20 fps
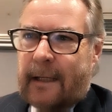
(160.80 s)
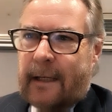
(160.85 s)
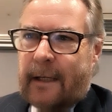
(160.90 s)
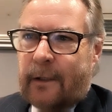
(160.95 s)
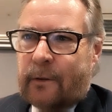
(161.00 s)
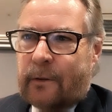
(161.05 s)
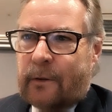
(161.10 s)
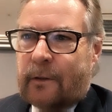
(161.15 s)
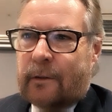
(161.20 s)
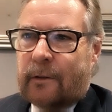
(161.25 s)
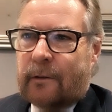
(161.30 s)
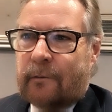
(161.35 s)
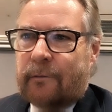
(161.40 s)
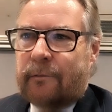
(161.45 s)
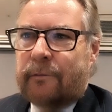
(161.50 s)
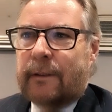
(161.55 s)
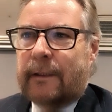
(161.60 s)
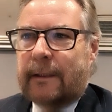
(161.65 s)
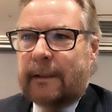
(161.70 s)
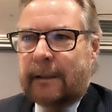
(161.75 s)
out
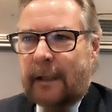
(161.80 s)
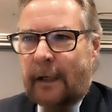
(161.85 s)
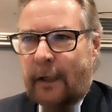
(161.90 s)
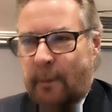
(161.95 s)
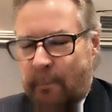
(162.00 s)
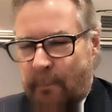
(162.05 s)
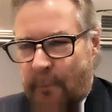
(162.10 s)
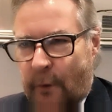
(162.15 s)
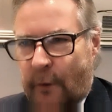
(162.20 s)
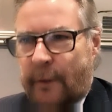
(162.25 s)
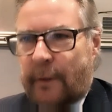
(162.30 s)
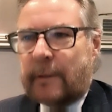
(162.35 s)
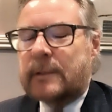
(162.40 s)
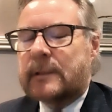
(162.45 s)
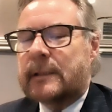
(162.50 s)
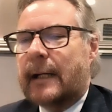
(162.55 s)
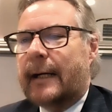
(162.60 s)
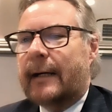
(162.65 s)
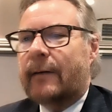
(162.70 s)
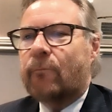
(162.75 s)
of uh, how
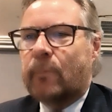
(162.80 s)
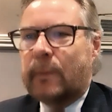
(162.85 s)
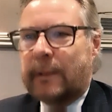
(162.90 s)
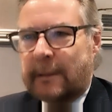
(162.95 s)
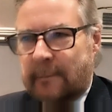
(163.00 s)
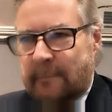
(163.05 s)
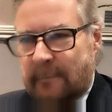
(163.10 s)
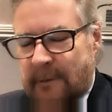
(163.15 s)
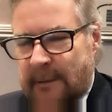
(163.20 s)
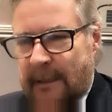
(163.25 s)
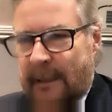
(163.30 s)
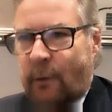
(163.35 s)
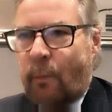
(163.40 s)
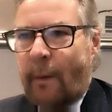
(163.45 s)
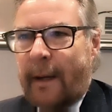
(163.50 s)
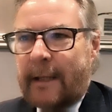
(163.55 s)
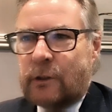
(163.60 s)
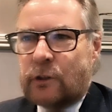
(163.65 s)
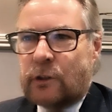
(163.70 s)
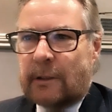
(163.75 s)
products have been
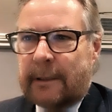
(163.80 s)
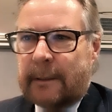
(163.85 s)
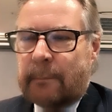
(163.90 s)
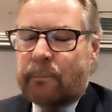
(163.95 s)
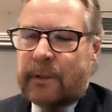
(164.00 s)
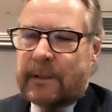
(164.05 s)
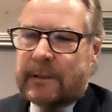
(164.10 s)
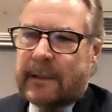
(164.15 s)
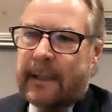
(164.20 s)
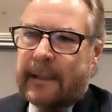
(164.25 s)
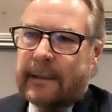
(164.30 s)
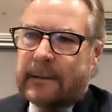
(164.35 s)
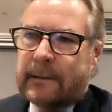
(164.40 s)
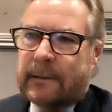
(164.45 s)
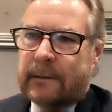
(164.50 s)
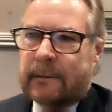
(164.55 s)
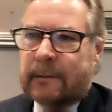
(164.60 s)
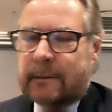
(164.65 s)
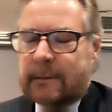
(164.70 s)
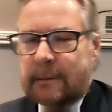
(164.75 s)
sequentially
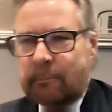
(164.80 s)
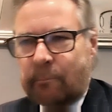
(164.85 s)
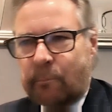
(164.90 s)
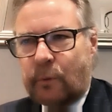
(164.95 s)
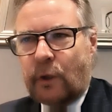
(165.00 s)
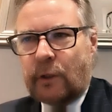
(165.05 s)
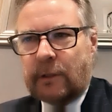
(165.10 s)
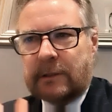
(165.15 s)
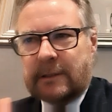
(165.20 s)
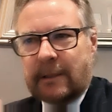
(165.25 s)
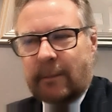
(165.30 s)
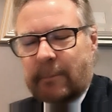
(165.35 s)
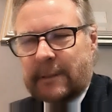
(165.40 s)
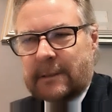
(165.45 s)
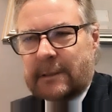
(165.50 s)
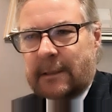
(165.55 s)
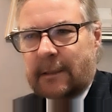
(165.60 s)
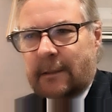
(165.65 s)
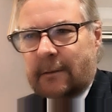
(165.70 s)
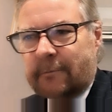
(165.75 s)
presented,
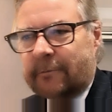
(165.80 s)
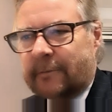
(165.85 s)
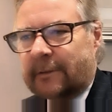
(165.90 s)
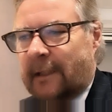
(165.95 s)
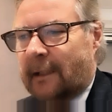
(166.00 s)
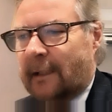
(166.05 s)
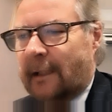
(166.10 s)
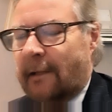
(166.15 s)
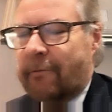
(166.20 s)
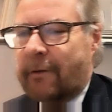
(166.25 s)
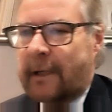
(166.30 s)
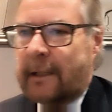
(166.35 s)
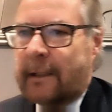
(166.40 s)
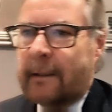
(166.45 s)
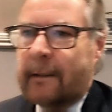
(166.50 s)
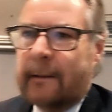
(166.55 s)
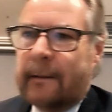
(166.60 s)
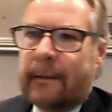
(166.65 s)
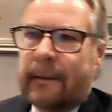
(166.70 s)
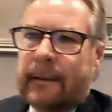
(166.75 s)
proximity of
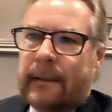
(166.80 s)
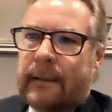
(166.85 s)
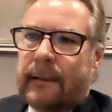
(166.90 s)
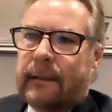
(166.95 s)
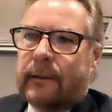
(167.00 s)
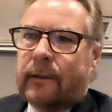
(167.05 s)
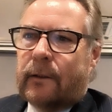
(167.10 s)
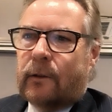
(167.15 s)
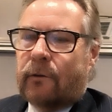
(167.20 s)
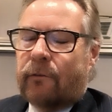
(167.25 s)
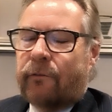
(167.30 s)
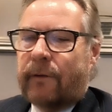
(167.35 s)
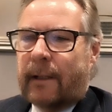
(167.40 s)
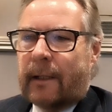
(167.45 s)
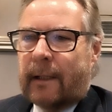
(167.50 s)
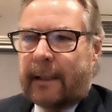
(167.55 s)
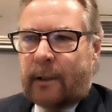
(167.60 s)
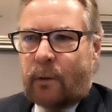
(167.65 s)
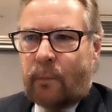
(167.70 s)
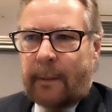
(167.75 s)
delivery, you know,
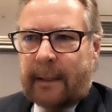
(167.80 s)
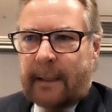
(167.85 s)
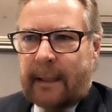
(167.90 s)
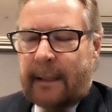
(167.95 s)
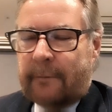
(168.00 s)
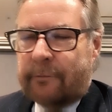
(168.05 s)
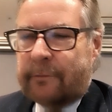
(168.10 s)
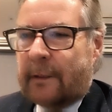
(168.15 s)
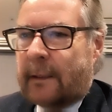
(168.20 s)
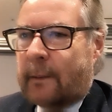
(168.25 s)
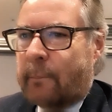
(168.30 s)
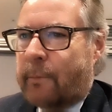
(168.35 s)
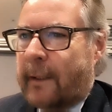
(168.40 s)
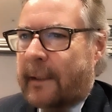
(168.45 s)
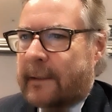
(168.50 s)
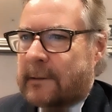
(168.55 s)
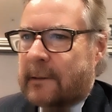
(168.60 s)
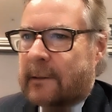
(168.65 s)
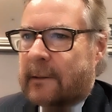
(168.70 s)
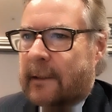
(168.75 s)
fairly quick after the
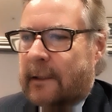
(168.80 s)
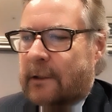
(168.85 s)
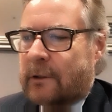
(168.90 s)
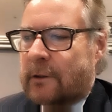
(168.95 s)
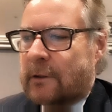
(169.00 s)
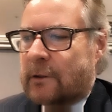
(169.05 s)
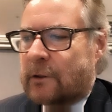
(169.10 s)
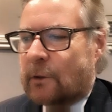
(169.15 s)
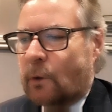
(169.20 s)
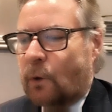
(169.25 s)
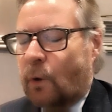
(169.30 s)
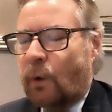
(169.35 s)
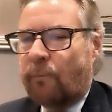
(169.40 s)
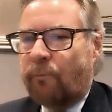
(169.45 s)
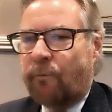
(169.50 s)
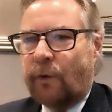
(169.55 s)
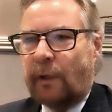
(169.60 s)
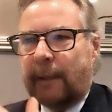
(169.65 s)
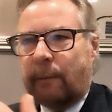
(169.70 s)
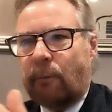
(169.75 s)
presentation. So
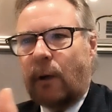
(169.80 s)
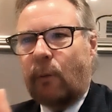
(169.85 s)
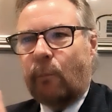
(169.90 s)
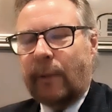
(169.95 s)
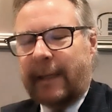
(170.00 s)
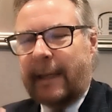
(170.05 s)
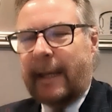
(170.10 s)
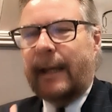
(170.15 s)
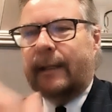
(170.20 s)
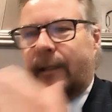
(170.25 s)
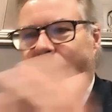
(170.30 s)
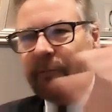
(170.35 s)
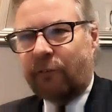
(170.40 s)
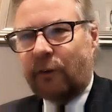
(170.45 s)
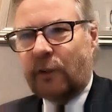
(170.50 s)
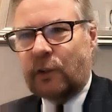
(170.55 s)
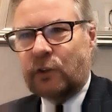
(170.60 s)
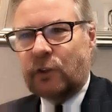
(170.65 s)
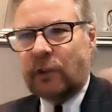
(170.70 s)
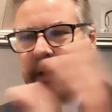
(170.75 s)
hopefully, what we get in the
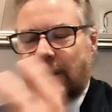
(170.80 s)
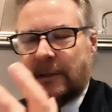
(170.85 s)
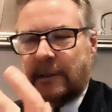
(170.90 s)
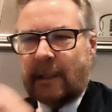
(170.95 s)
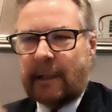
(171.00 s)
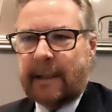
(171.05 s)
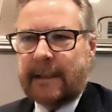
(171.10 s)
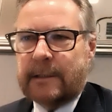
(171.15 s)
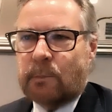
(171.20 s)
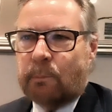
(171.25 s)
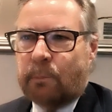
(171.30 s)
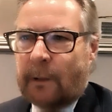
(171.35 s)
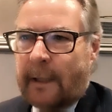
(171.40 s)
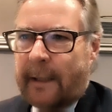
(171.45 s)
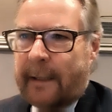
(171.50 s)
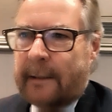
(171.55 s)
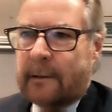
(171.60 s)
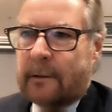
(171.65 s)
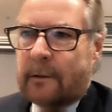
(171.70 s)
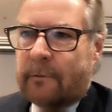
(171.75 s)
future is a nice
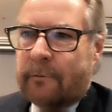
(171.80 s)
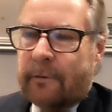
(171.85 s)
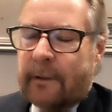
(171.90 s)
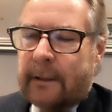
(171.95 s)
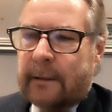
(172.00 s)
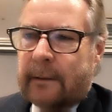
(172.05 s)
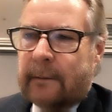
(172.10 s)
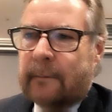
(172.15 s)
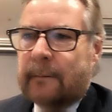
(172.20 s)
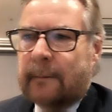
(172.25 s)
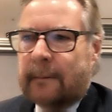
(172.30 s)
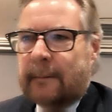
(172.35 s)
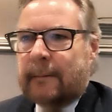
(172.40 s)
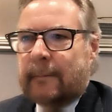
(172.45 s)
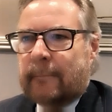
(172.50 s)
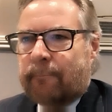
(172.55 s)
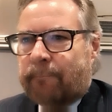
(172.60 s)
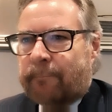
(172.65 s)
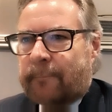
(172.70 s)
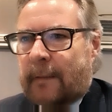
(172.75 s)
blend of, uh,
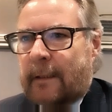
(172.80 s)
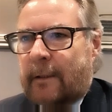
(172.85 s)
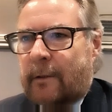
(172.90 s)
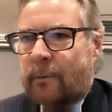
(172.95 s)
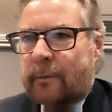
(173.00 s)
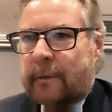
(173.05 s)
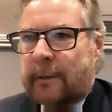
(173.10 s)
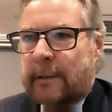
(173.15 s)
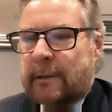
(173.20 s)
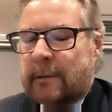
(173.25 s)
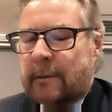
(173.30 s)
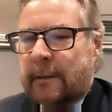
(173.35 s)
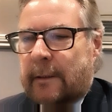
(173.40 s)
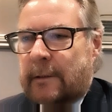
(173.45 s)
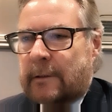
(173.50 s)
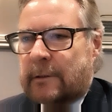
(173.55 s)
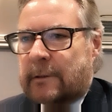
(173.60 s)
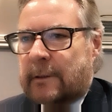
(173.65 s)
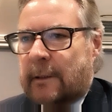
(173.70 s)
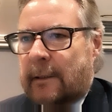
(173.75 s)
you know, the,
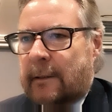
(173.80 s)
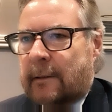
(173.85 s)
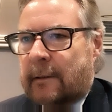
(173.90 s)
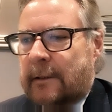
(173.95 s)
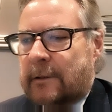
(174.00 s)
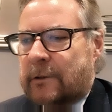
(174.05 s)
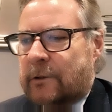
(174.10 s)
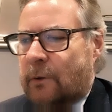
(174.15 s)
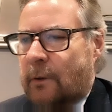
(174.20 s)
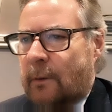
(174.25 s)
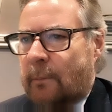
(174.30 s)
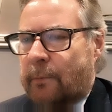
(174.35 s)
these uh, these two